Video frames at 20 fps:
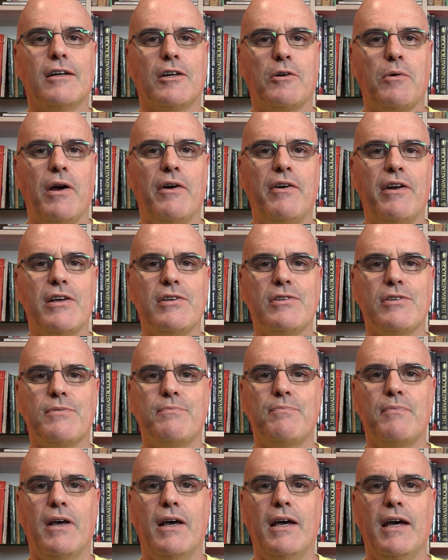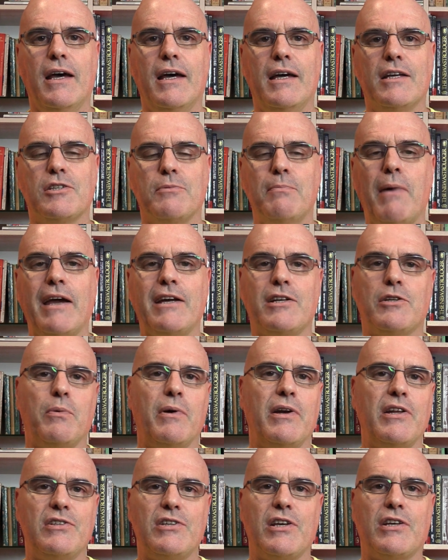Aquarius. It's May
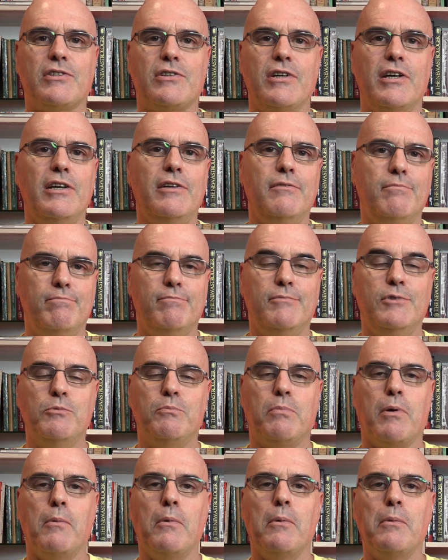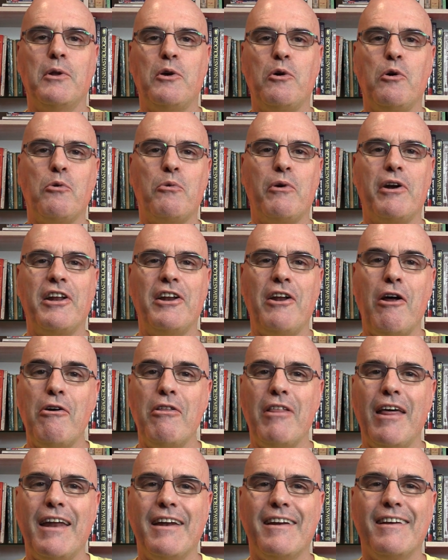2016, you probably already
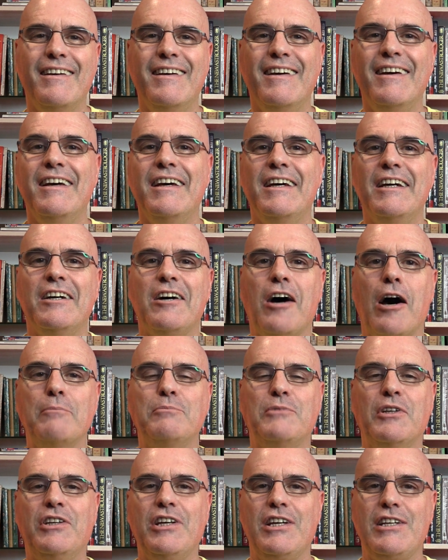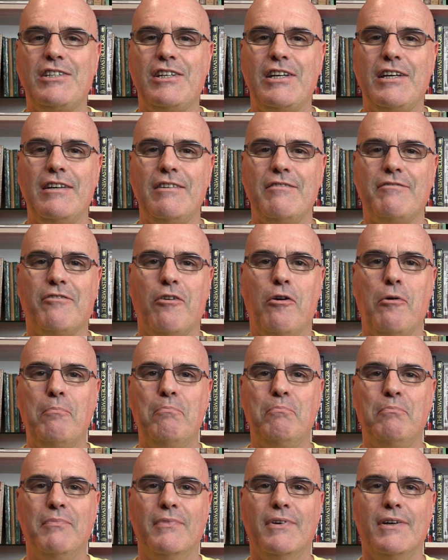know that. I'm Dadhichi
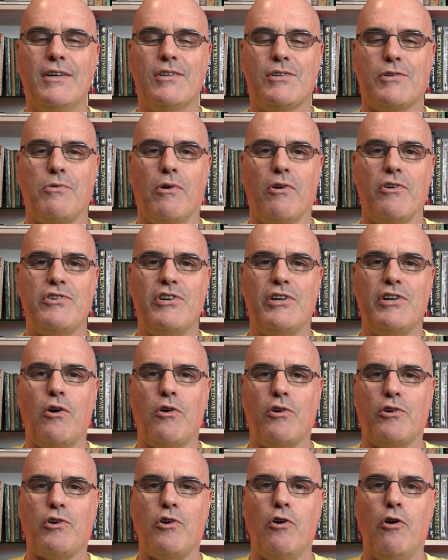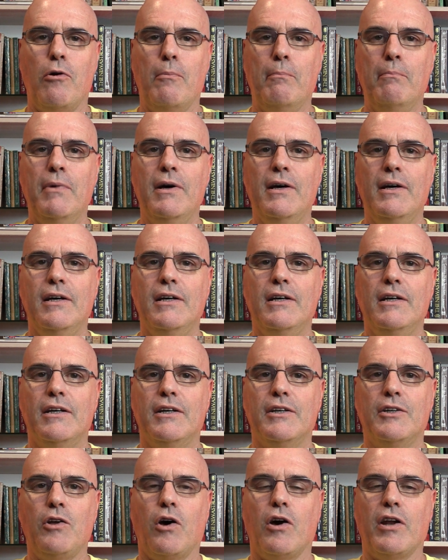from astrology.com.au.
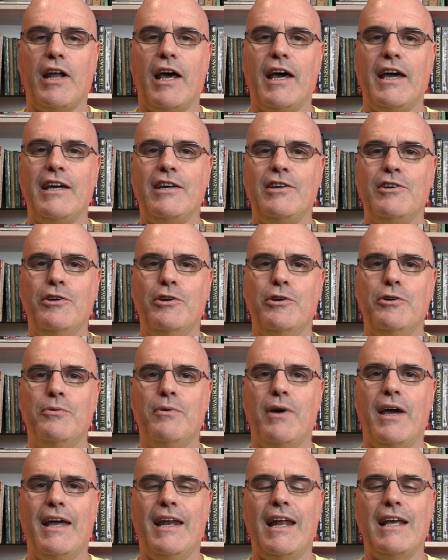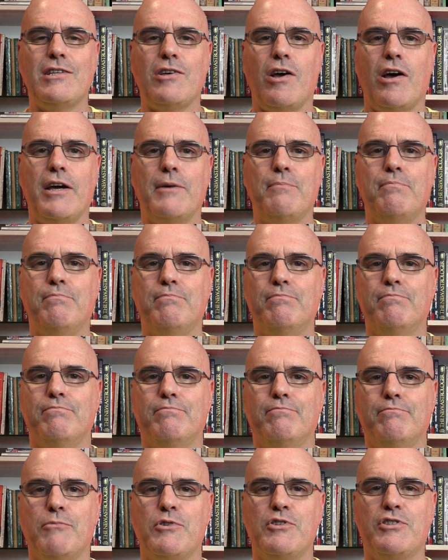And as I
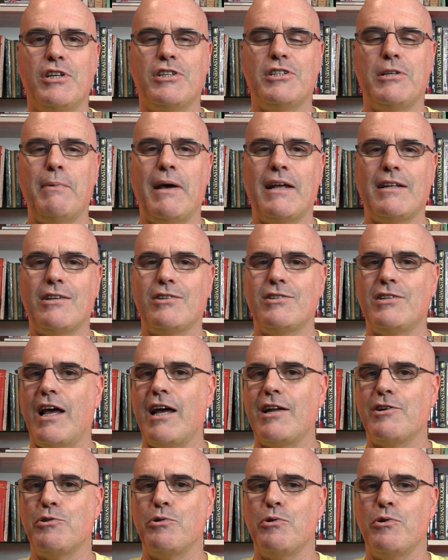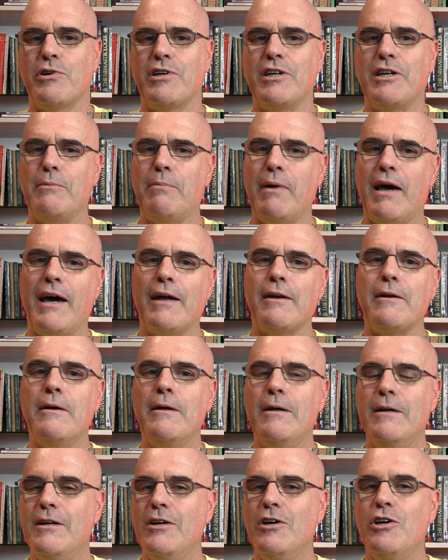was just about to start talking about
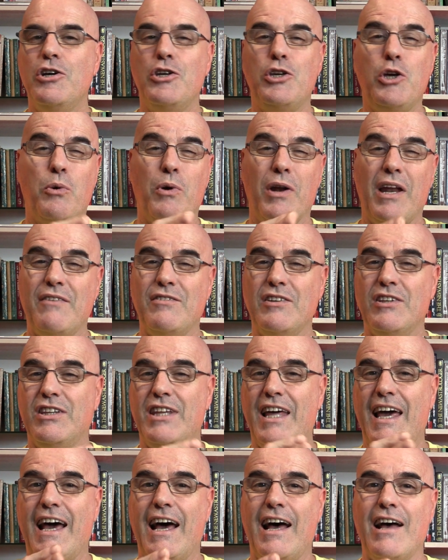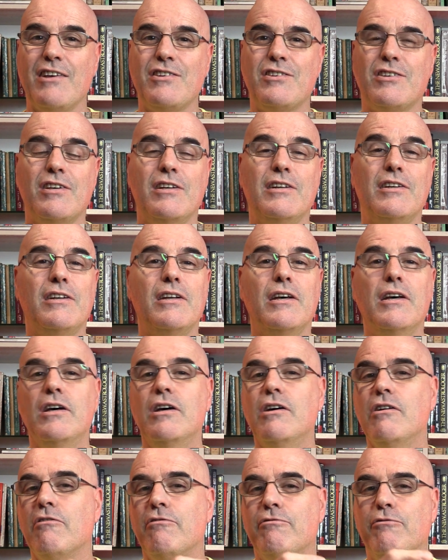your 11th house and
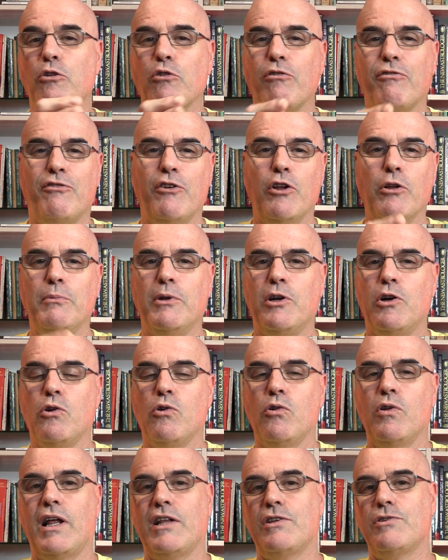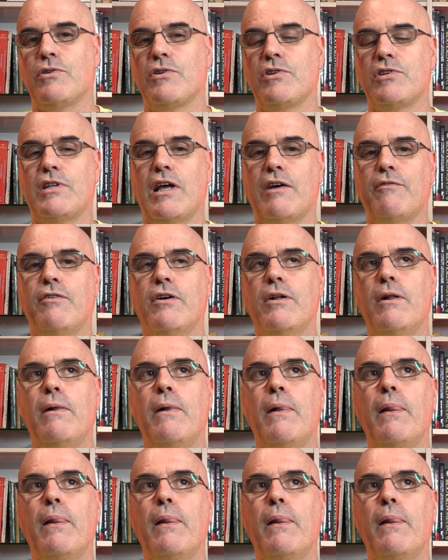fulfillment and all that sort of stuff,